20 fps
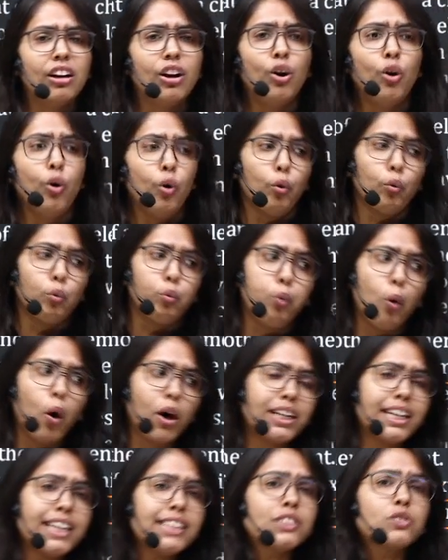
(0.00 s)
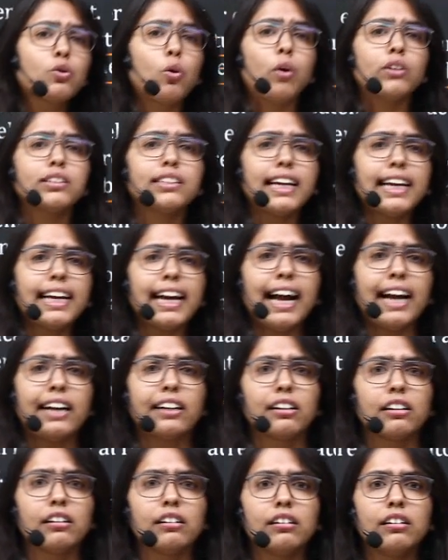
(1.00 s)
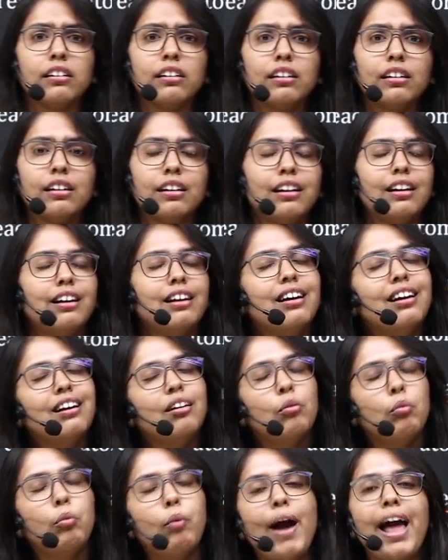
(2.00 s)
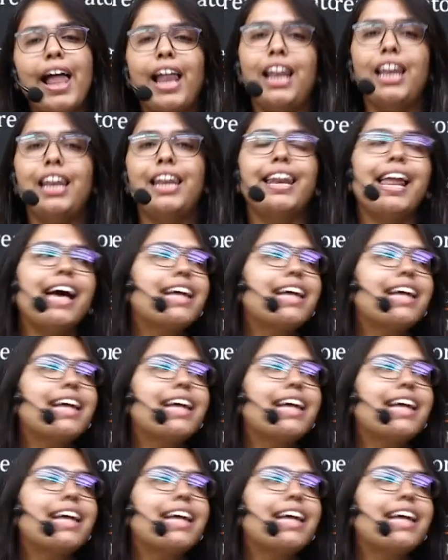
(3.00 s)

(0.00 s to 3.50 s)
What is causing it? Well, let's